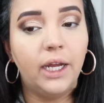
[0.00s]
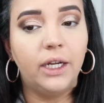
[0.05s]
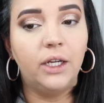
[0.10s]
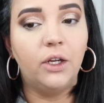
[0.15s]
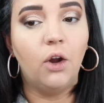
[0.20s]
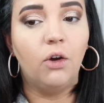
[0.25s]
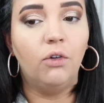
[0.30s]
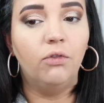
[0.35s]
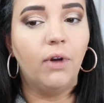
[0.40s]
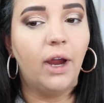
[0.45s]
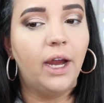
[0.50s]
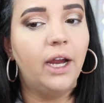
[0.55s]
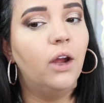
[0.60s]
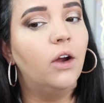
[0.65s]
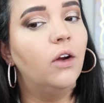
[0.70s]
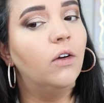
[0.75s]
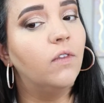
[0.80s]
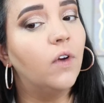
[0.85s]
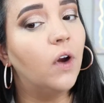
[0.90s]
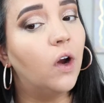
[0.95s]
and go right
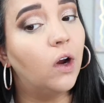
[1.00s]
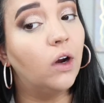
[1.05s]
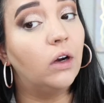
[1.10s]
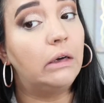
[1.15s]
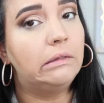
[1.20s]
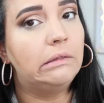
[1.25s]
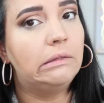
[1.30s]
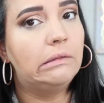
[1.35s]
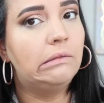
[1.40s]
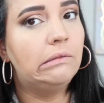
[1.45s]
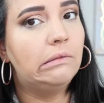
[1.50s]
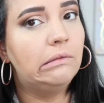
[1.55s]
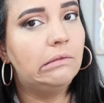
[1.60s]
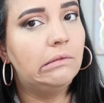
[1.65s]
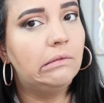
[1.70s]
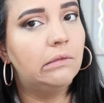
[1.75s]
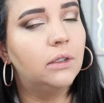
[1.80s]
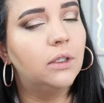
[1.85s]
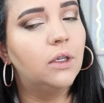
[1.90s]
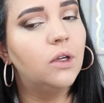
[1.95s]
over
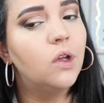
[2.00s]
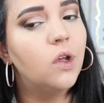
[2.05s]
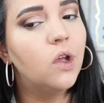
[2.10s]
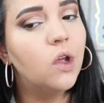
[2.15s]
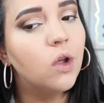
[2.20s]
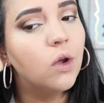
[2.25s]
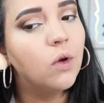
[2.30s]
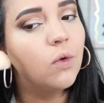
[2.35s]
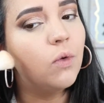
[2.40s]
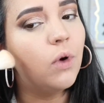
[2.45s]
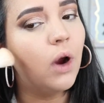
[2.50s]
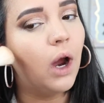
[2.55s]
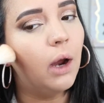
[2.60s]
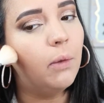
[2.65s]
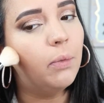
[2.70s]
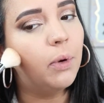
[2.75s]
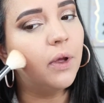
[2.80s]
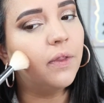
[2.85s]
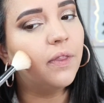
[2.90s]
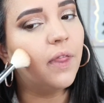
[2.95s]
where I
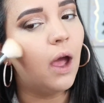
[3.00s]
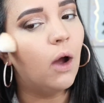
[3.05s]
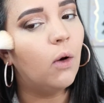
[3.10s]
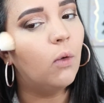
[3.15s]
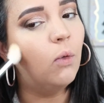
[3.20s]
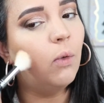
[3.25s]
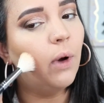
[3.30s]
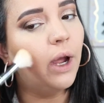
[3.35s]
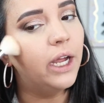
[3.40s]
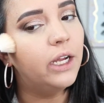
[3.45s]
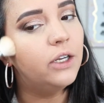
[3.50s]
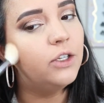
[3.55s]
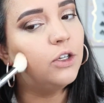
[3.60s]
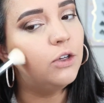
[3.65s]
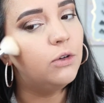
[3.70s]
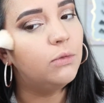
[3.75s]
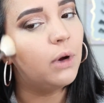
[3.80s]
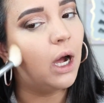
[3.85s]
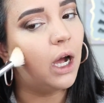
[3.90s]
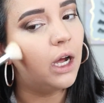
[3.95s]
put that way
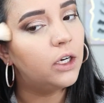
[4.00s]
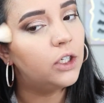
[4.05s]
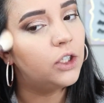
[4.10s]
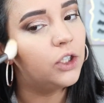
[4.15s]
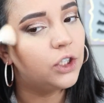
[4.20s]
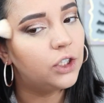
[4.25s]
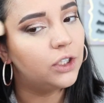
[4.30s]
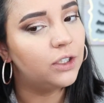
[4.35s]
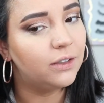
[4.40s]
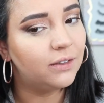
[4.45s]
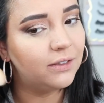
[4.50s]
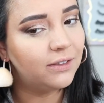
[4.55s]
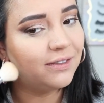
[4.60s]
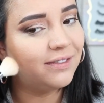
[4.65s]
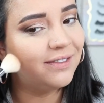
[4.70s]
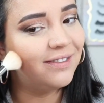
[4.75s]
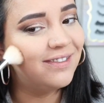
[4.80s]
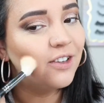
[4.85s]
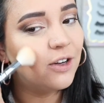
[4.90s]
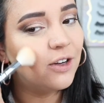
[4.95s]
too much
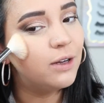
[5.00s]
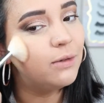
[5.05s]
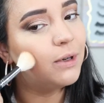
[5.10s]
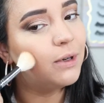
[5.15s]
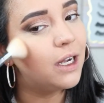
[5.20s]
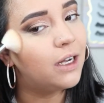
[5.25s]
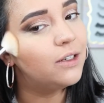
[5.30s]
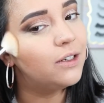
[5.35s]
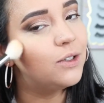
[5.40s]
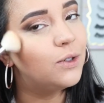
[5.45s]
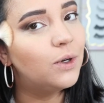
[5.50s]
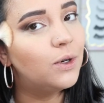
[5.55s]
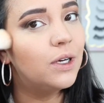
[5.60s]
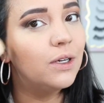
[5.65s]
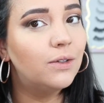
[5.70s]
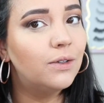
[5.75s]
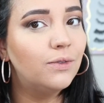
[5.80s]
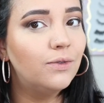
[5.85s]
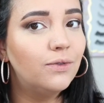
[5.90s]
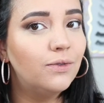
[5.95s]
cream
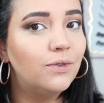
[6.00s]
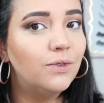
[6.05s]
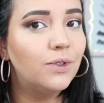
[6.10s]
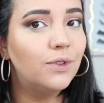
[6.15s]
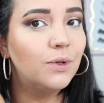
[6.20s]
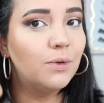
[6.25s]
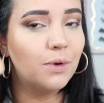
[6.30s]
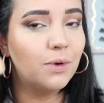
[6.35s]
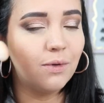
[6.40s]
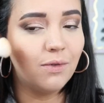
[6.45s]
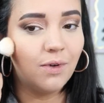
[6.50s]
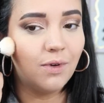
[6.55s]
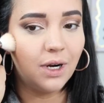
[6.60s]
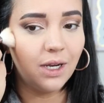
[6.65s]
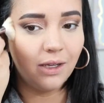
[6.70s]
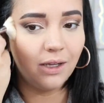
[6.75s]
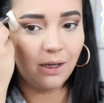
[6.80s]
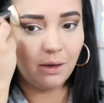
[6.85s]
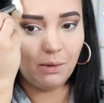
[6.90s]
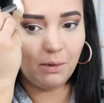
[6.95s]
contour. So we're
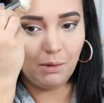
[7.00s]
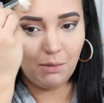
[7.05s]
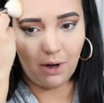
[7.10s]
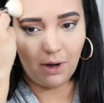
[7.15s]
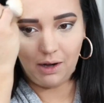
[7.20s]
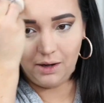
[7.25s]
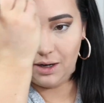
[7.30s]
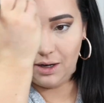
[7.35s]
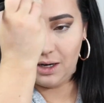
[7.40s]
really going to be brown